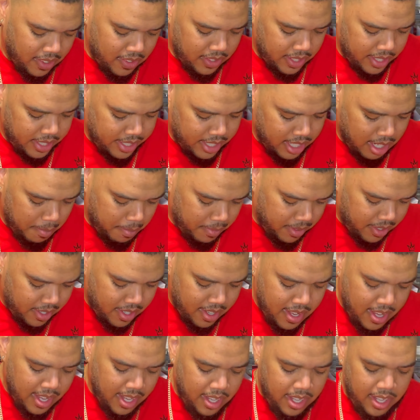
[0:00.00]
the camera.
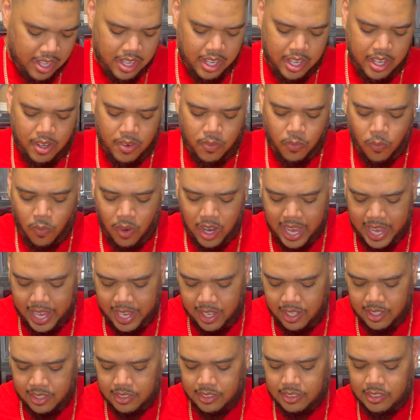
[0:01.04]
in white.
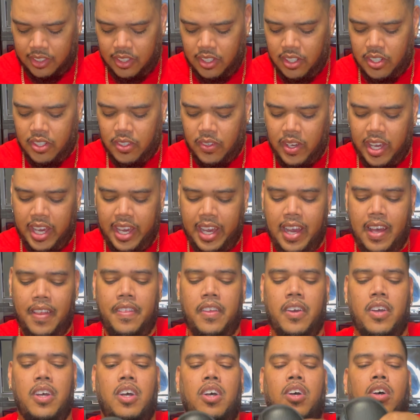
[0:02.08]
So you do have
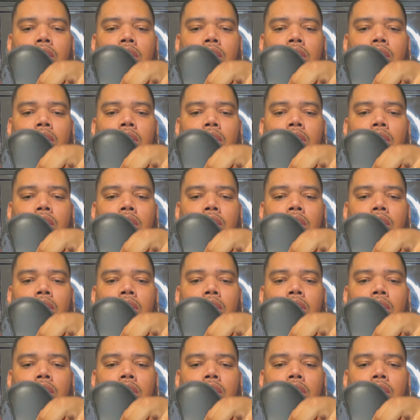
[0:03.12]
the